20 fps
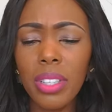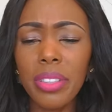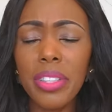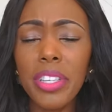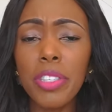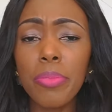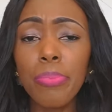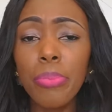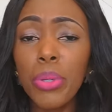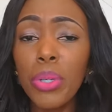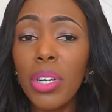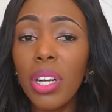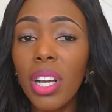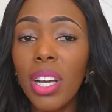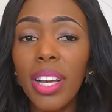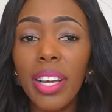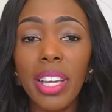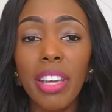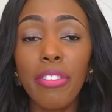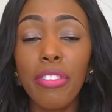this
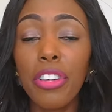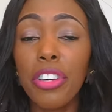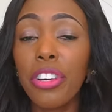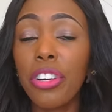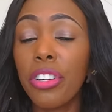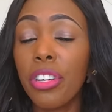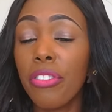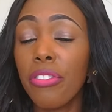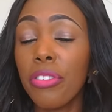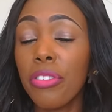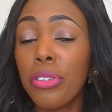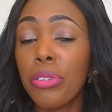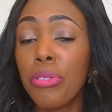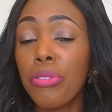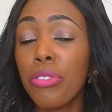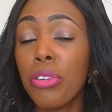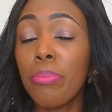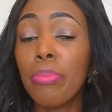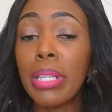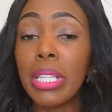book, if you're
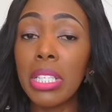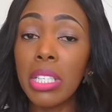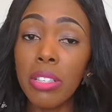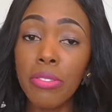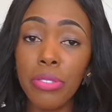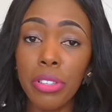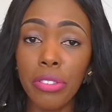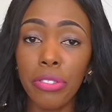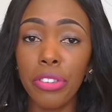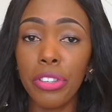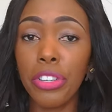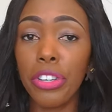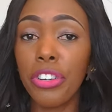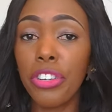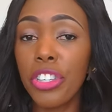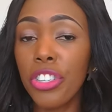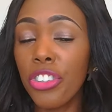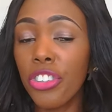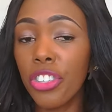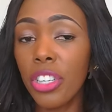a believer, if you're a
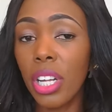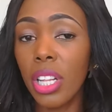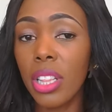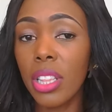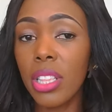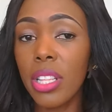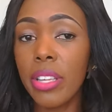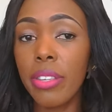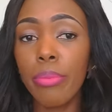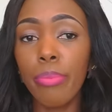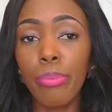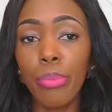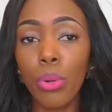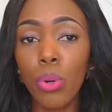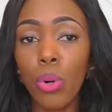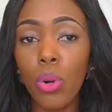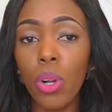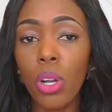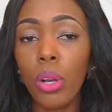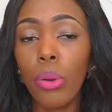Christian, this
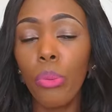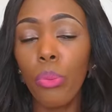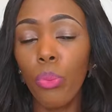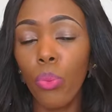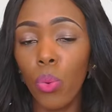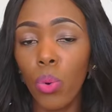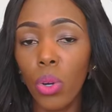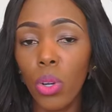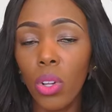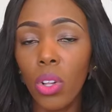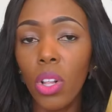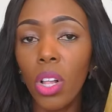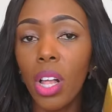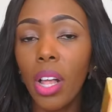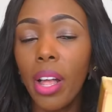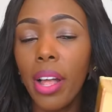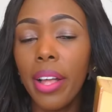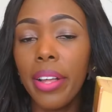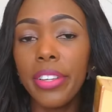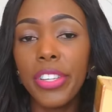book will
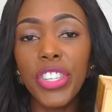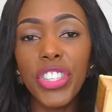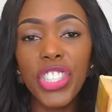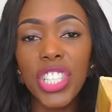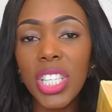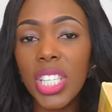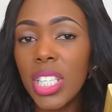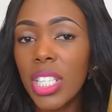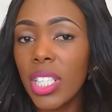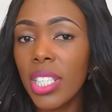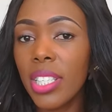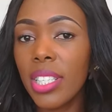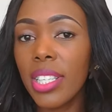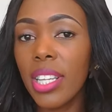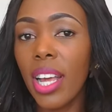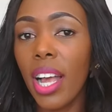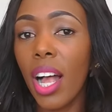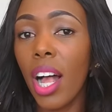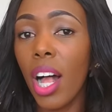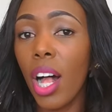just
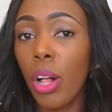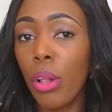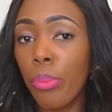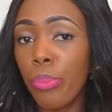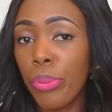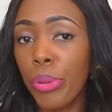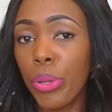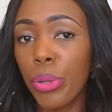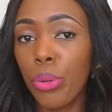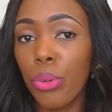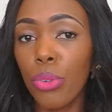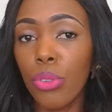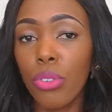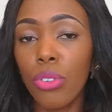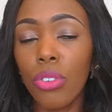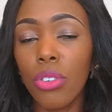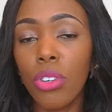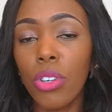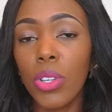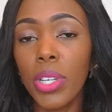help you.
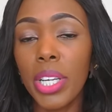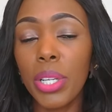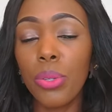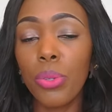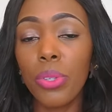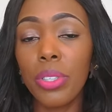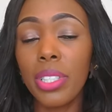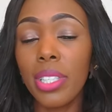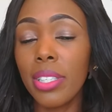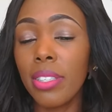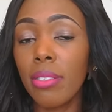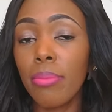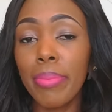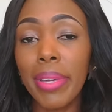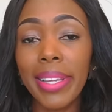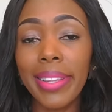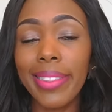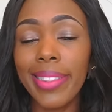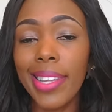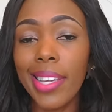You know, it will just
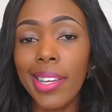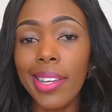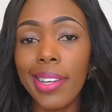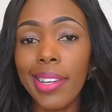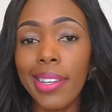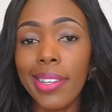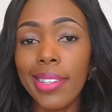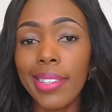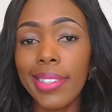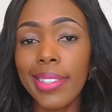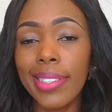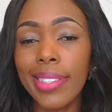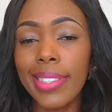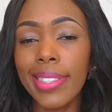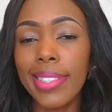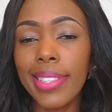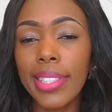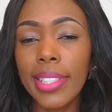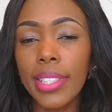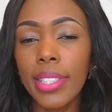make
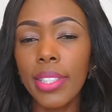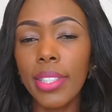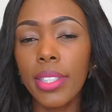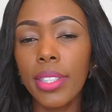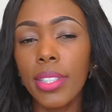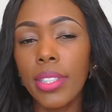things